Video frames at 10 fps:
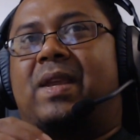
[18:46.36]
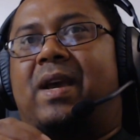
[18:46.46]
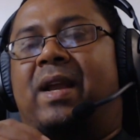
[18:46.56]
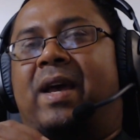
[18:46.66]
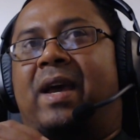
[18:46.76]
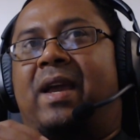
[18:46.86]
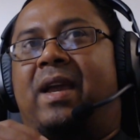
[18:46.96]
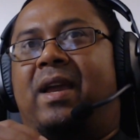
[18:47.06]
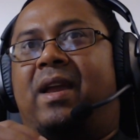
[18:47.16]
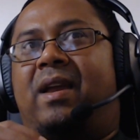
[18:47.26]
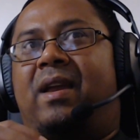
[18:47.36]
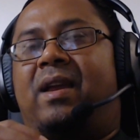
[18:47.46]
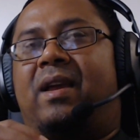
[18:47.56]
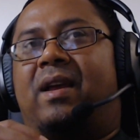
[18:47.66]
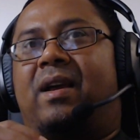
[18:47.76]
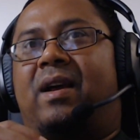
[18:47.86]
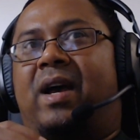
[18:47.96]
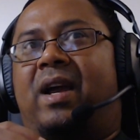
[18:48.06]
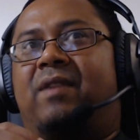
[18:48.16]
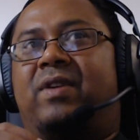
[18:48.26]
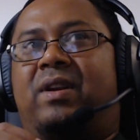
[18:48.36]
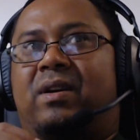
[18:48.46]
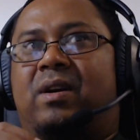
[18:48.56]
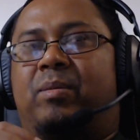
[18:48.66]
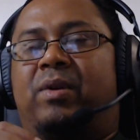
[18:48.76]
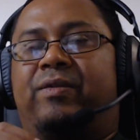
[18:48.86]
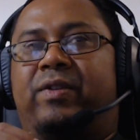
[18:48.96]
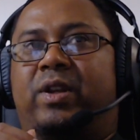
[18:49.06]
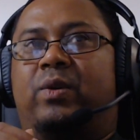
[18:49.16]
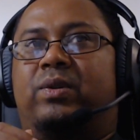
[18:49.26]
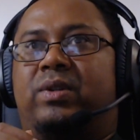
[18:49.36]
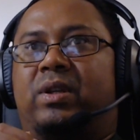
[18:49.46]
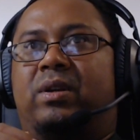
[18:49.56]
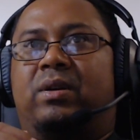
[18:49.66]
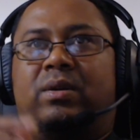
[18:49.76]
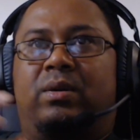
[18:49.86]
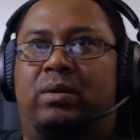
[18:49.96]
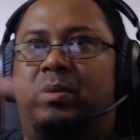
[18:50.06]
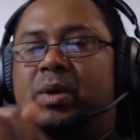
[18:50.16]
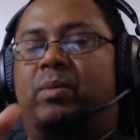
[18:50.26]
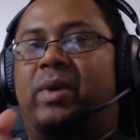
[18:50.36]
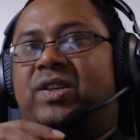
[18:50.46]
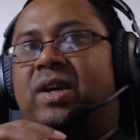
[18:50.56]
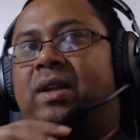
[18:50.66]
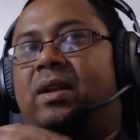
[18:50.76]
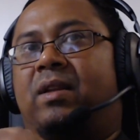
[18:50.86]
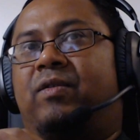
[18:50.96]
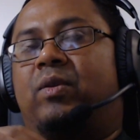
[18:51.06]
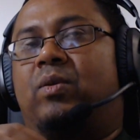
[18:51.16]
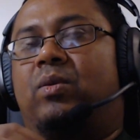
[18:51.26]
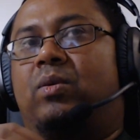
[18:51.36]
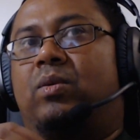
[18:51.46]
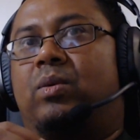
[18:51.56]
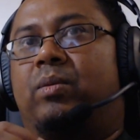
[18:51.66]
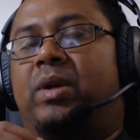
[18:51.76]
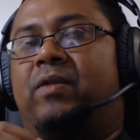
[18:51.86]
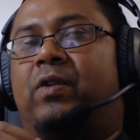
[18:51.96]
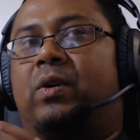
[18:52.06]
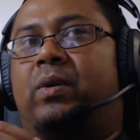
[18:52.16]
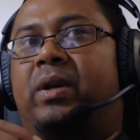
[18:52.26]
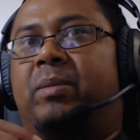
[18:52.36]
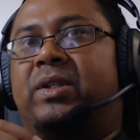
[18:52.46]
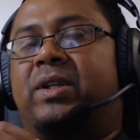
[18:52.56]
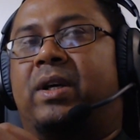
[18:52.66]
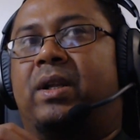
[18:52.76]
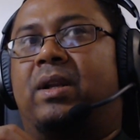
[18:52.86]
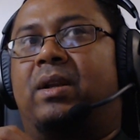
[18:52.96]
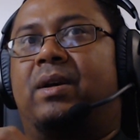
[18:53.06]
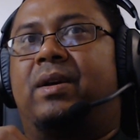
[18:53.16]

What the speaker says: And I have done a couple of videos on my channel. If you've been following my channel,